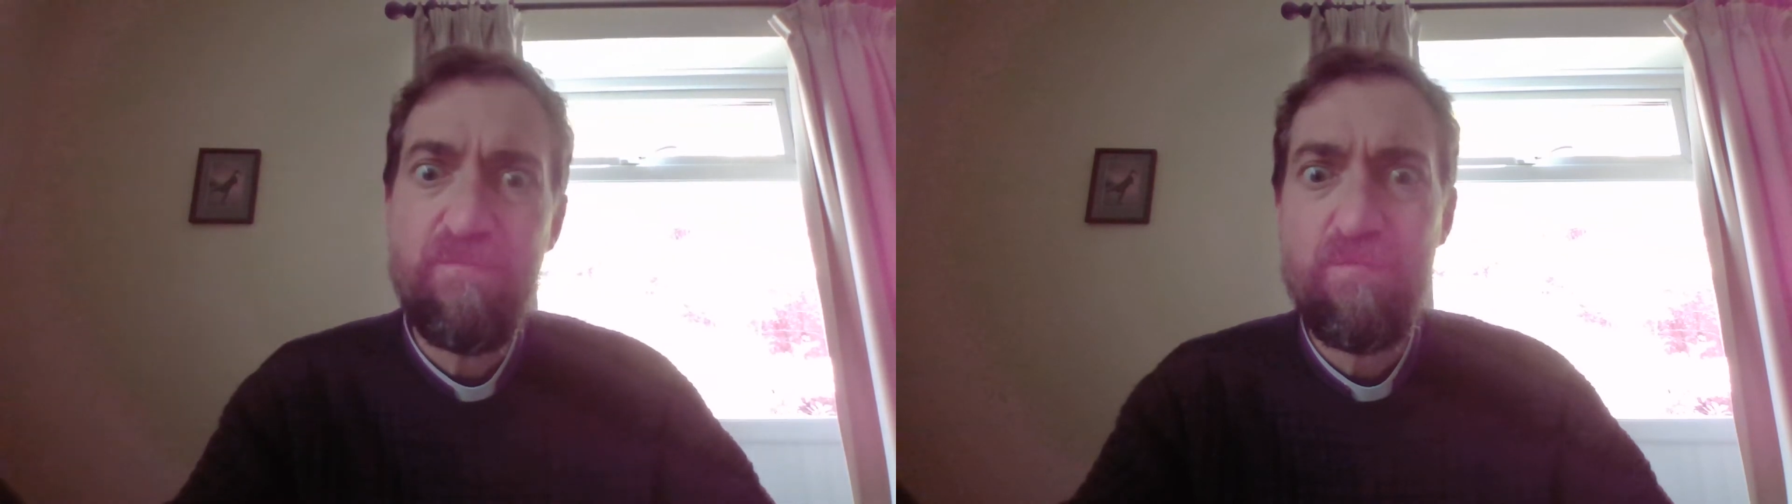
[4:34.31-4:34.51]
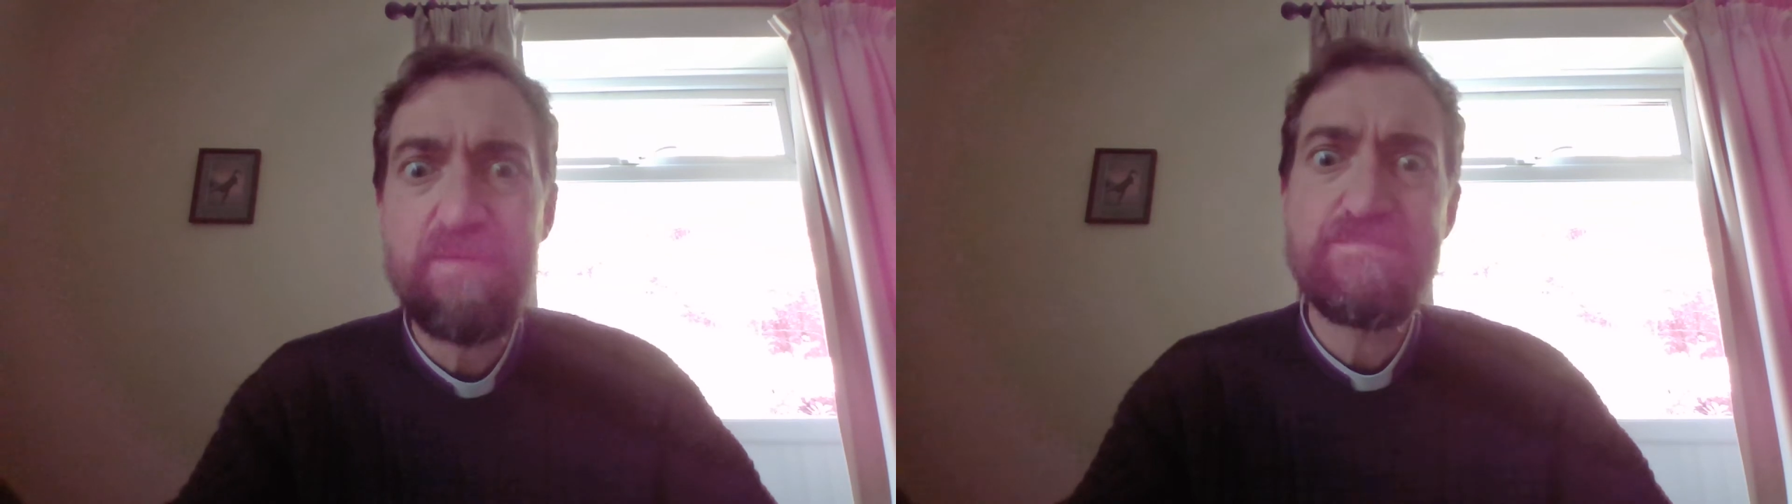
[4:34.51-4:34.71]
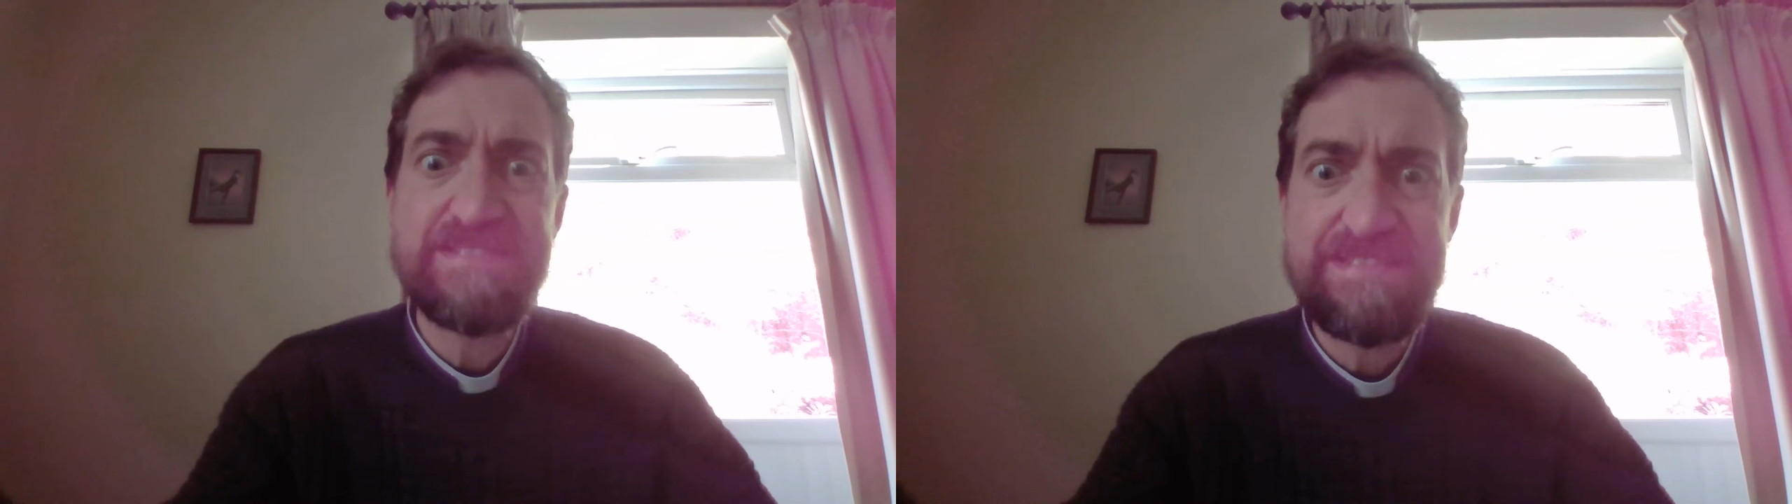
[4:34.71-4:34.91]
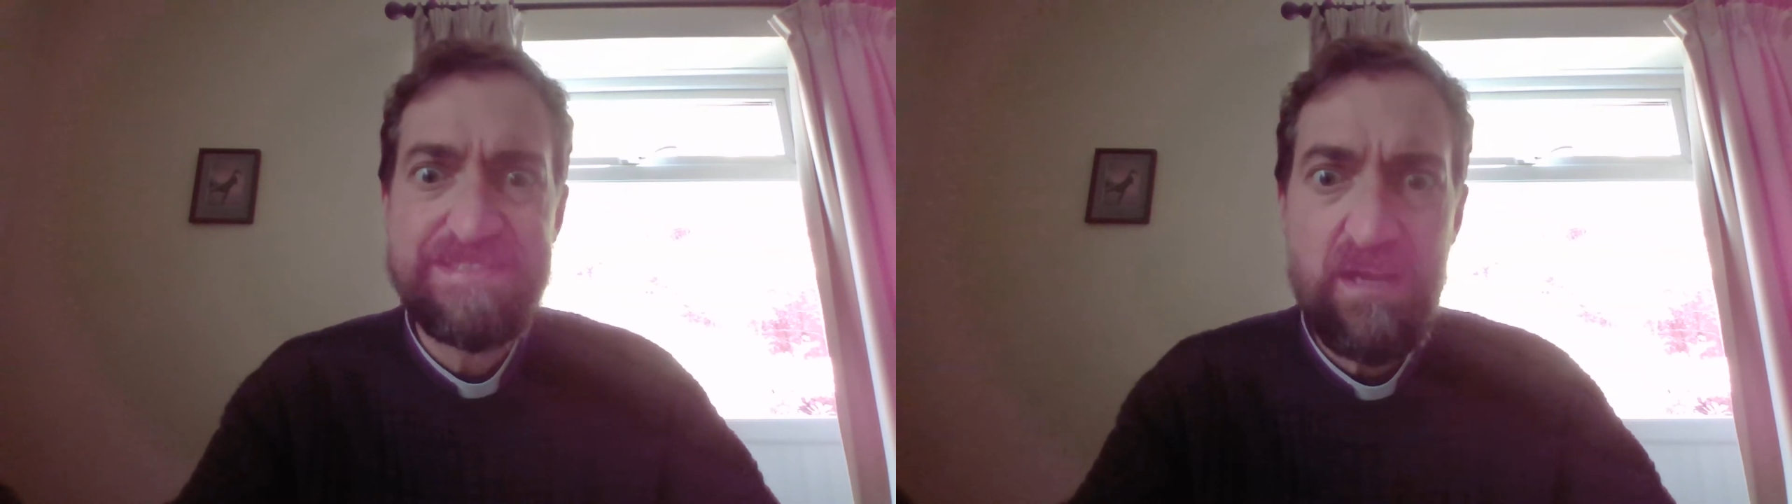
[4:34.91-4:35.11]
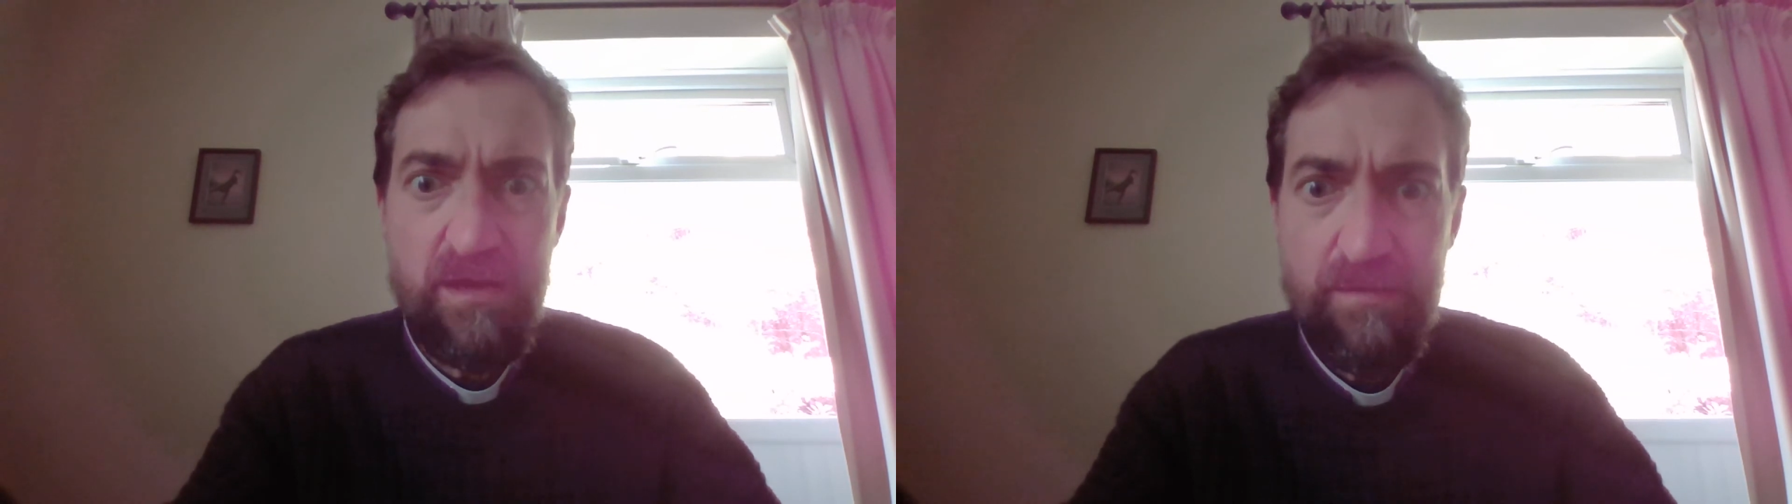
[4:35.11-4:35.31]
rips his
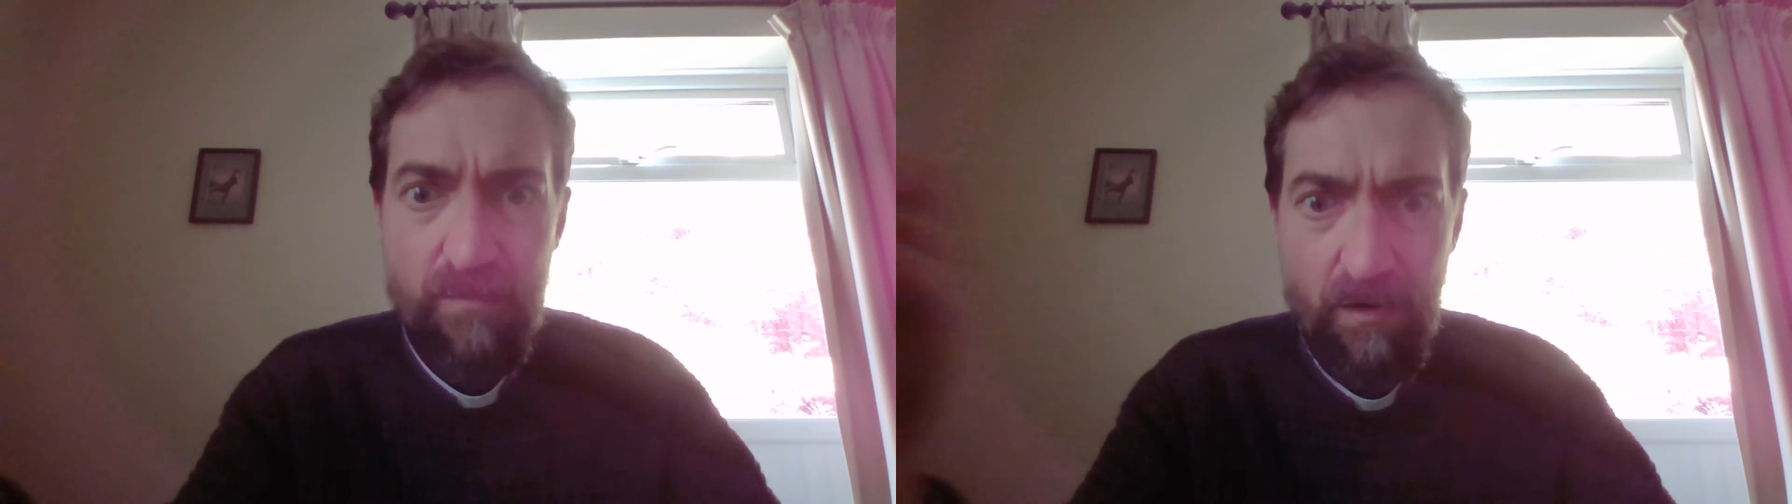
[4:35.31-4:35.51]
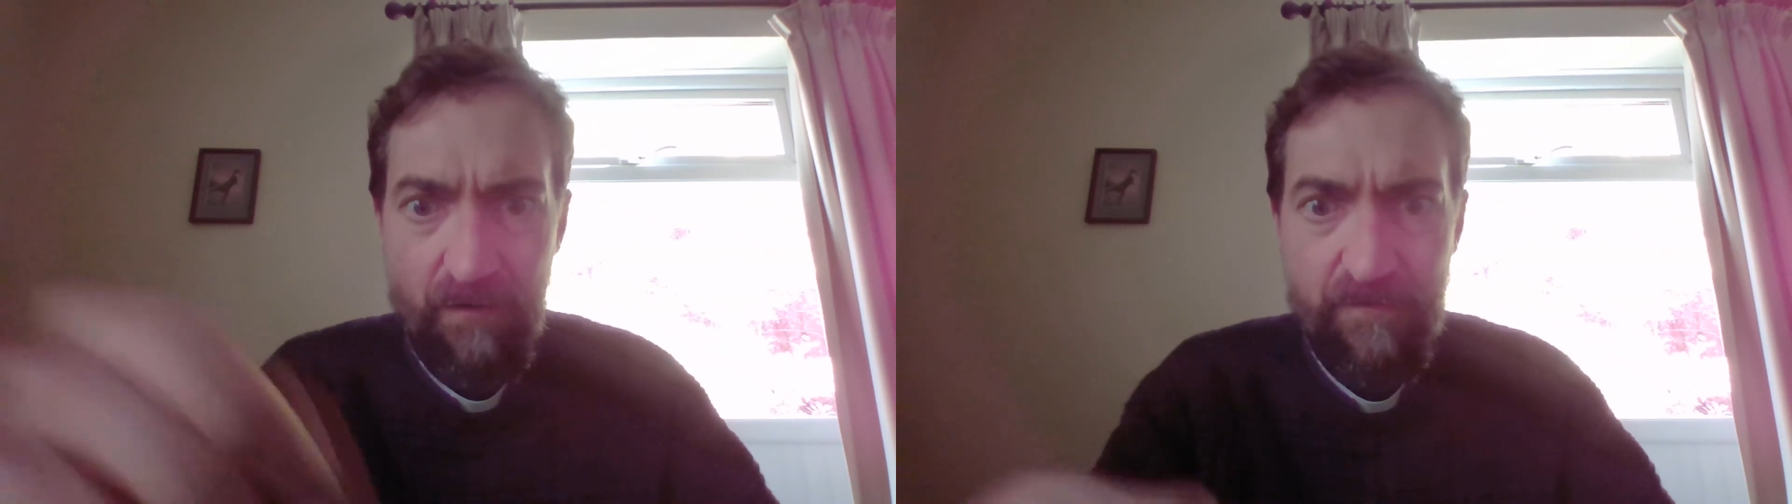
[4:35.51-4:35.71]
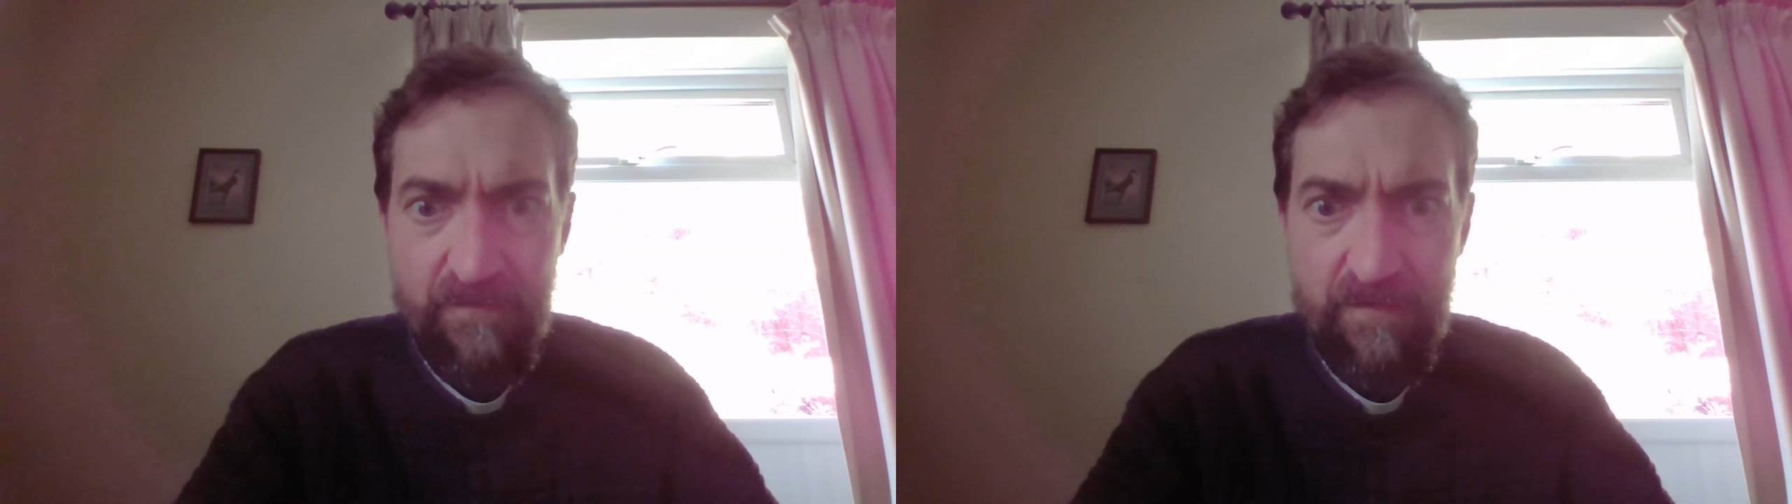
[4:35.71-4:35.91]
arm off.